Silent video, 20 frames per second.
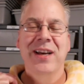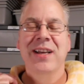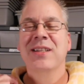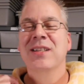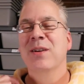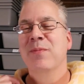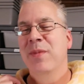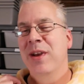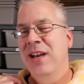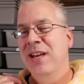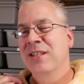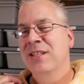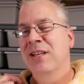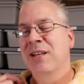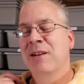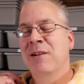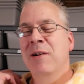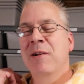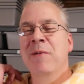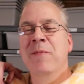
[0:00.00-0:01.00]
It's
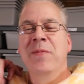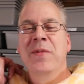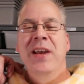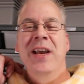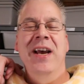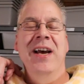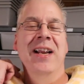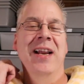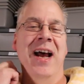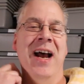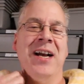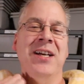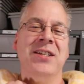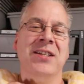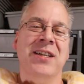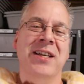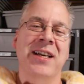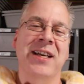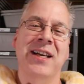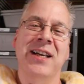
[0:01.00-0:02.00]
amazing. And
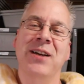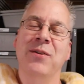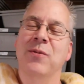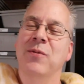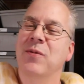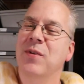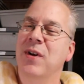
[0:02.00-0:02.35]
actually,